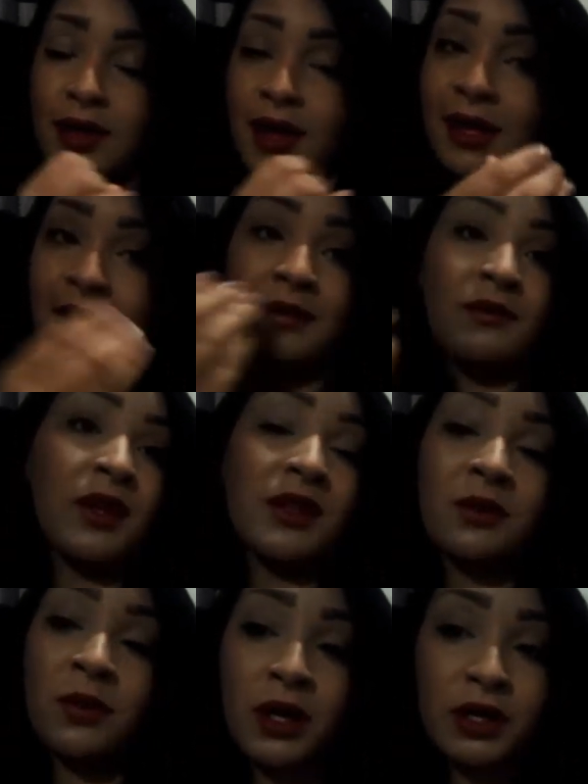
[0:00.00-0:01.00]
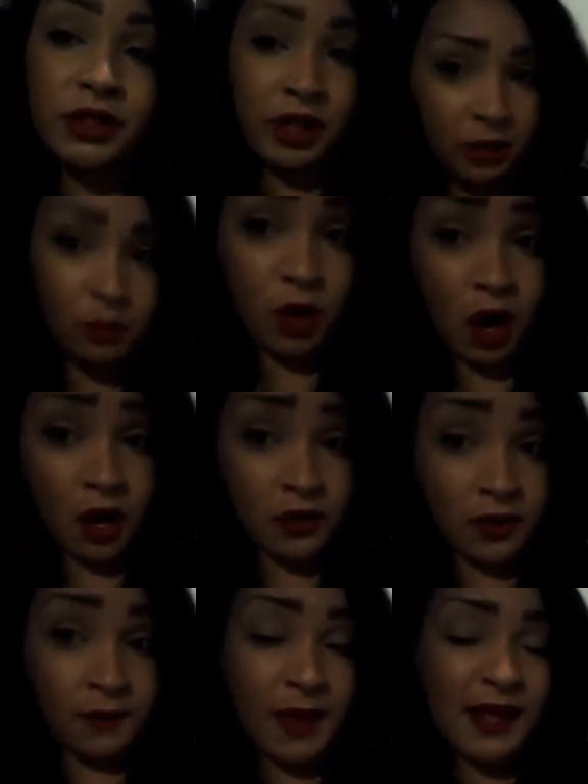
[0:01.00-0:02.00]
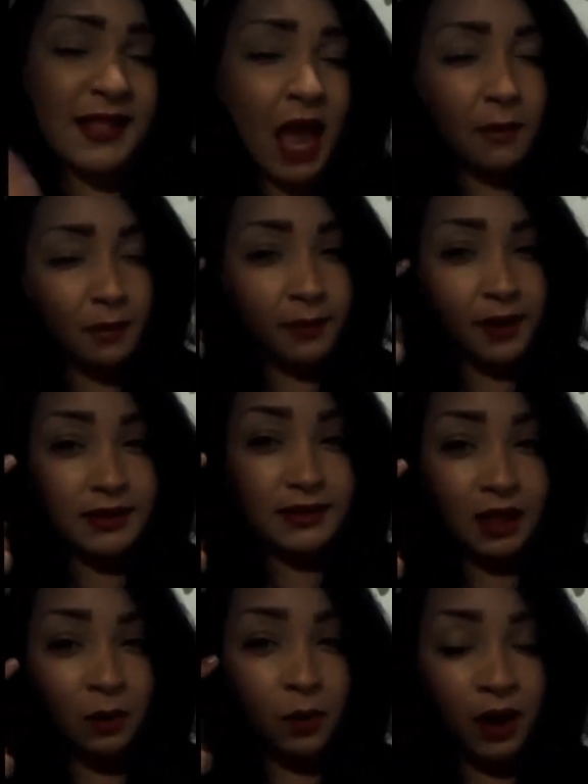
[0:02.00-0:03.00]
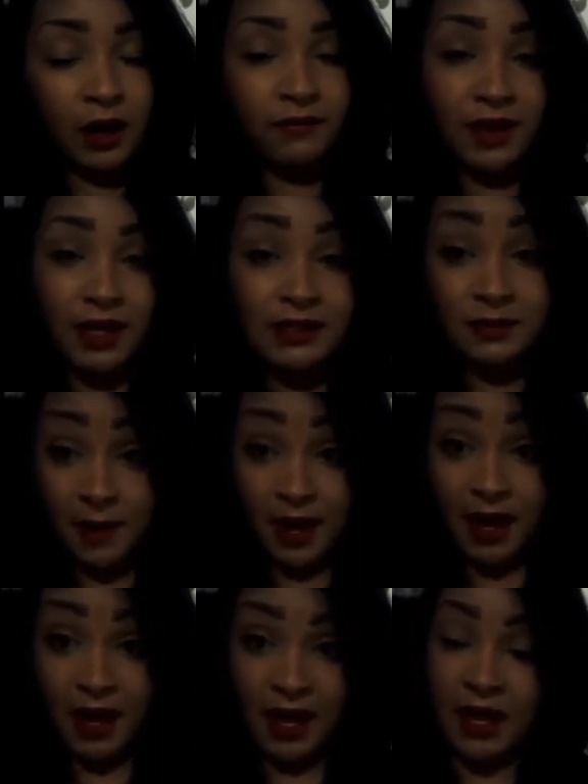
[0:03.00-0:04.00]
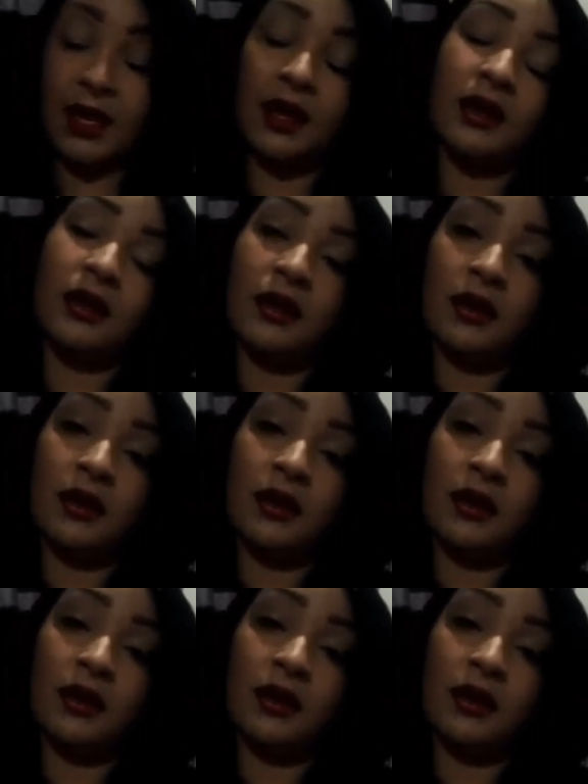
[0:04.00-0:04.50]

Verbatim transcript: I didn't even like the word chicken broth. I'm that type of person where if it gets in my head,